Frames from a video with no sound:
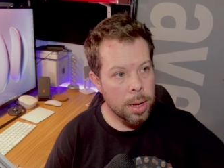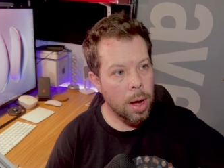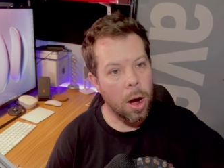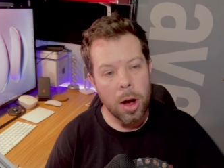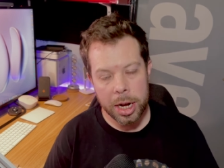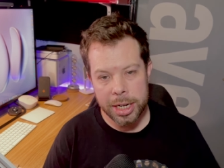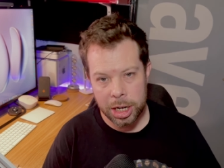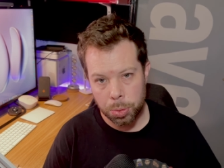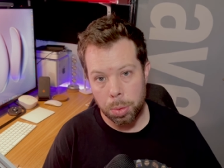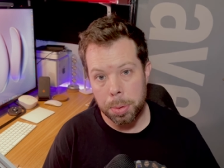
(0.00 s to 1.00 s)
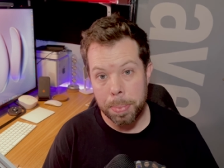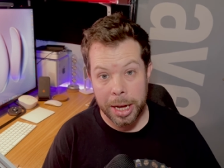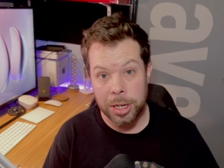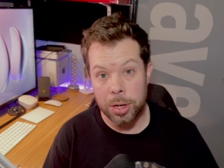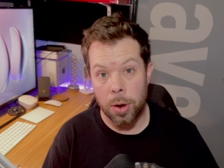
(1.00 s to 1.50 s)
architecture will be
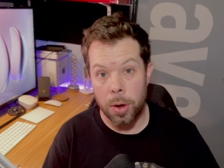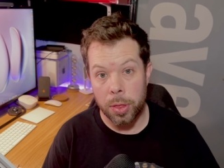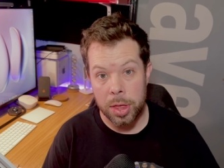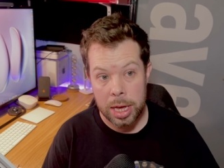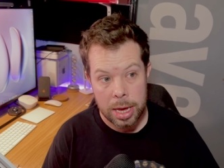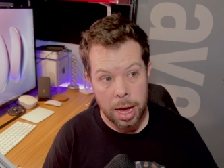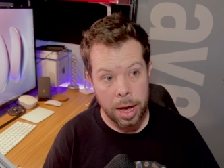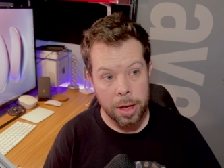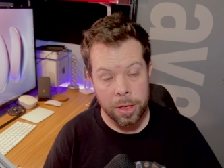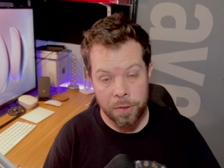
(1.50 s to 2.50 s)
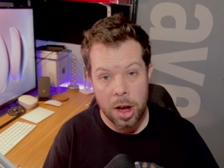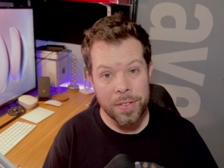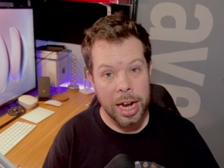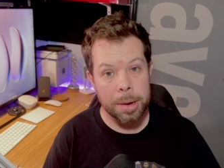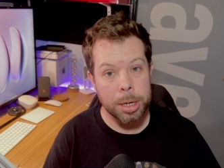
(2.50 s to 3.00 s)
based on the uh, the five
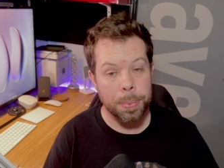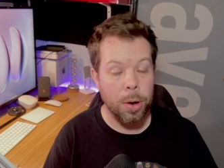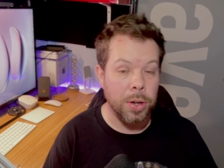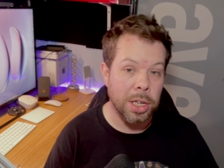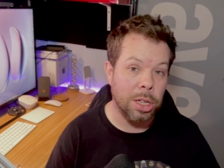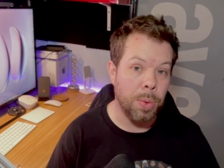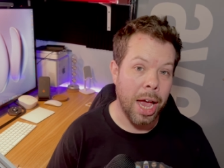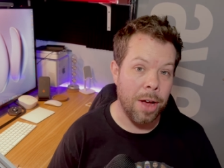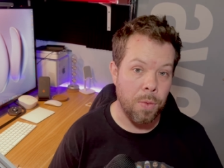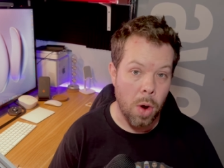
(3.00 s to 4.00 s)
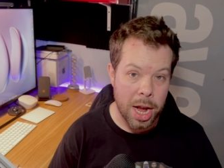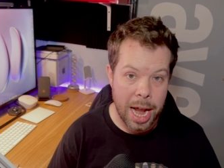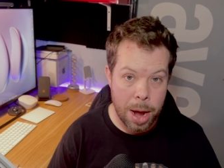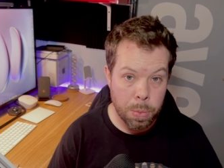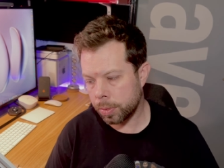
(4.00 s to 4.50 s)
nanometer process that we have right
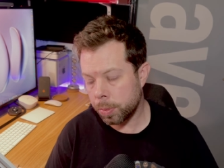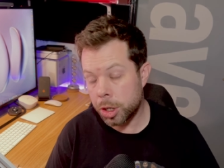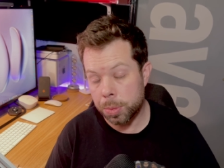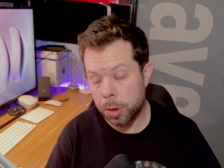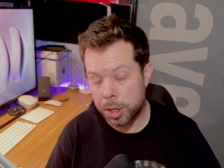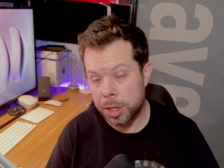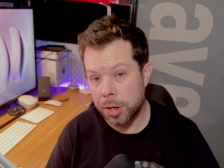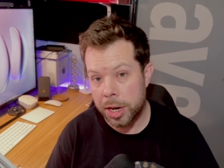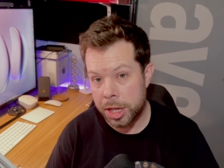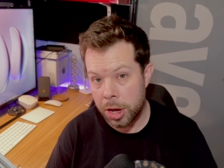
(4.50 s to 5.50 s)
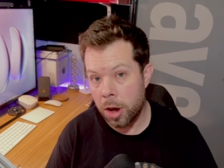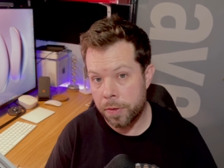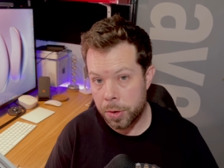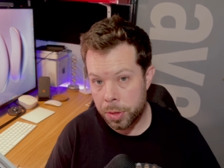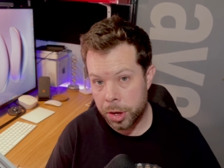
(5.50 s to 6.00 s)
now, which is what's inside the
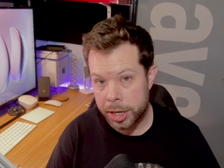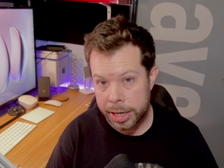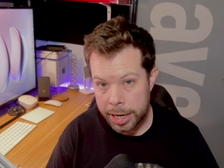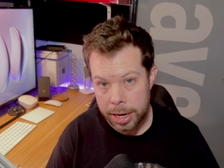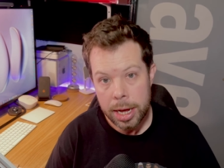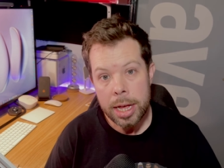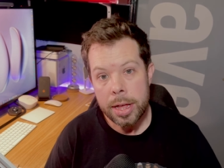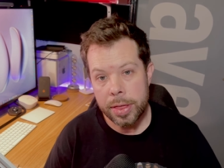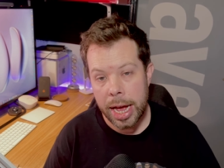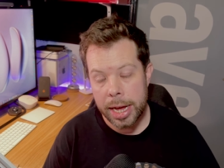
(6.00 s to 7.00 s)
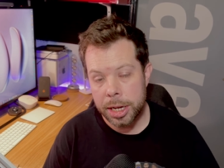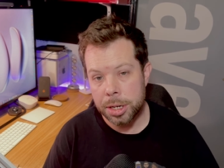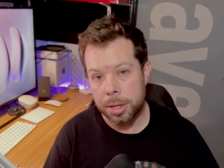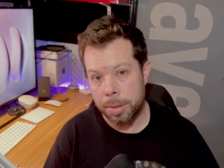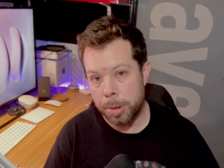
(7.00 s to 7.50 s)
iPhone thirteen. That
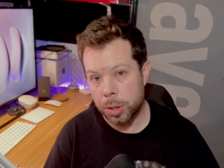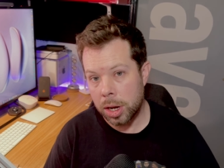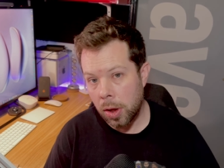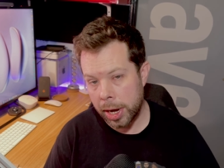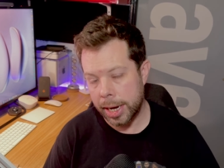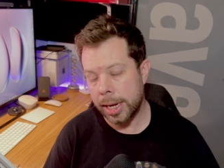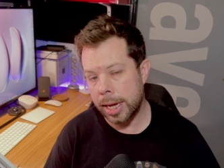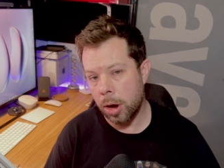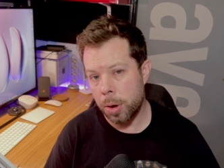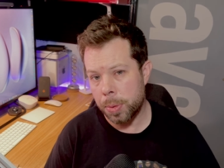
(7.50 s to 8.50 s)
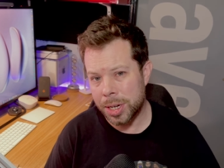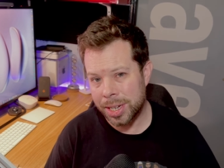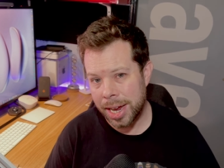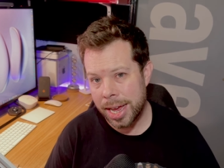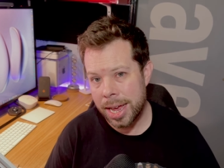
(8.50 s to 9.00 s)
is the most likely, I would
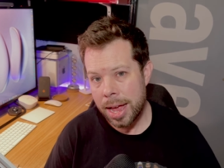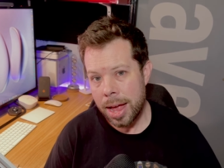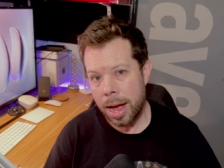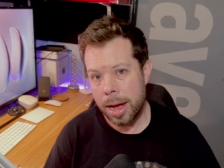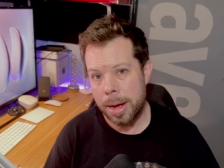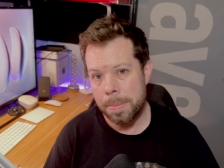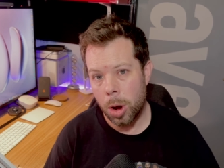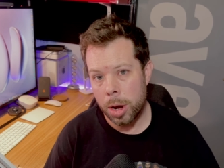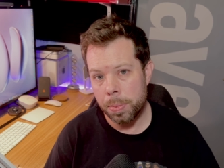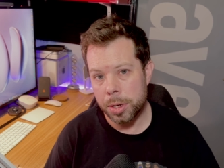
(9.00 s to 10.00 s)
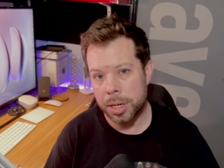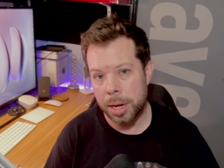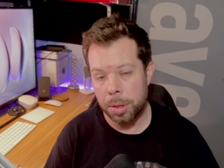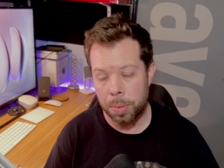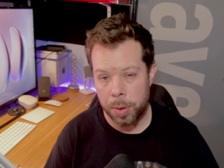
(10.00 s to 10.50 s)
say. Um, I would
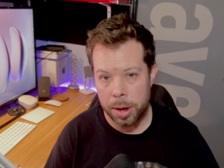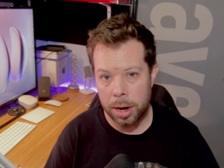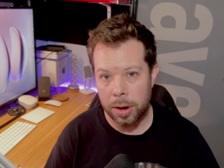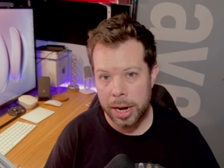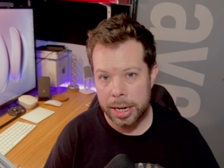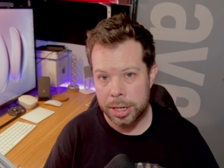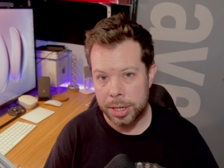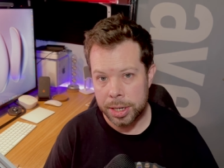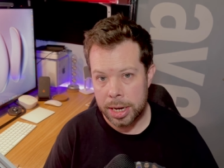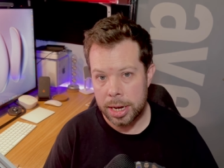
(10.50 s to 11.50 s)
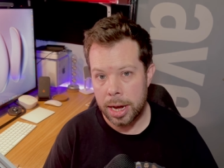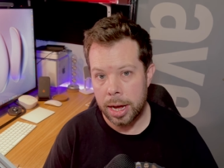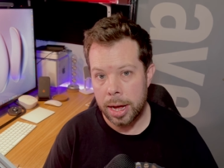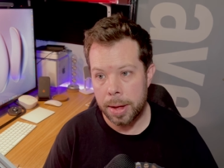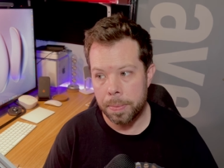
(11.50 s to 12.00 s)
say that we are likely to see
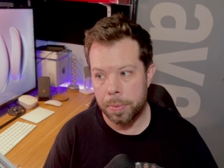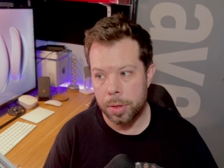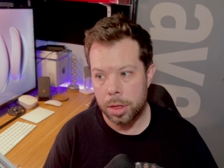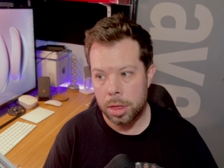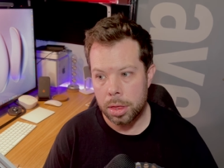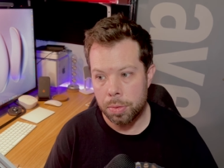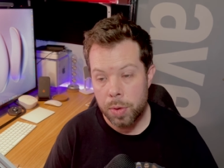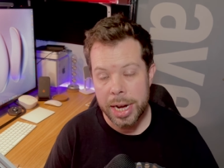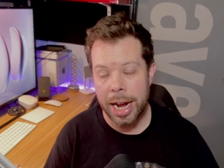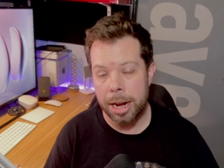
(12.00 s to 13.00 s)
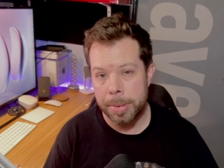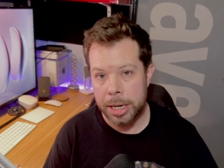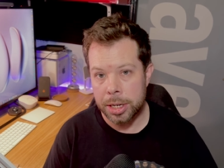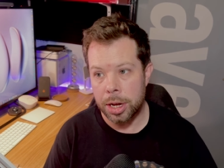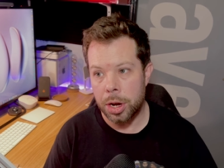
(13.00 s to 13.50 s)
uh, three
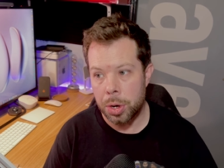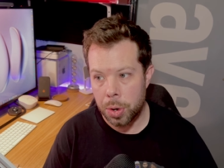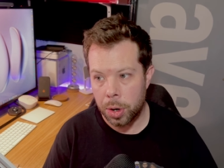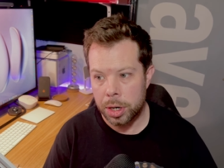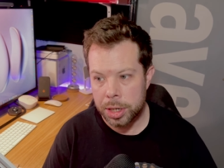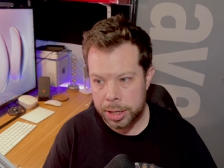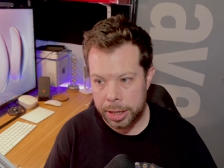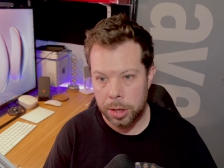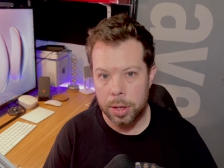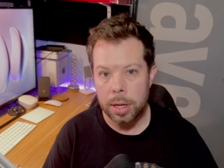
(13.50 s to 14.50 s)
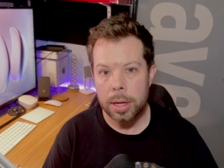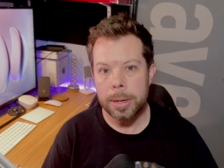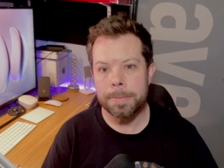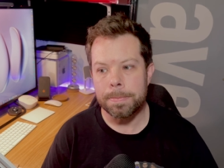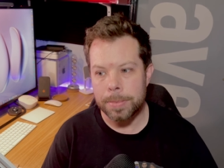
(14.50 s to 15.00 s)
nanometer not until
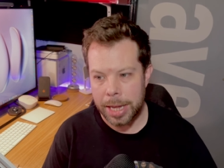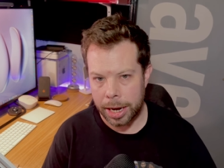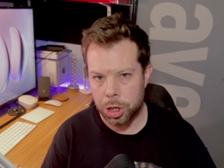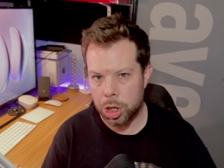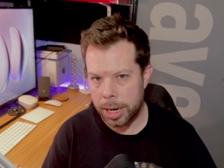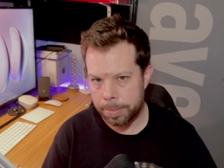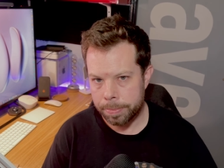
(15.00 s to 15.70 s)
next year,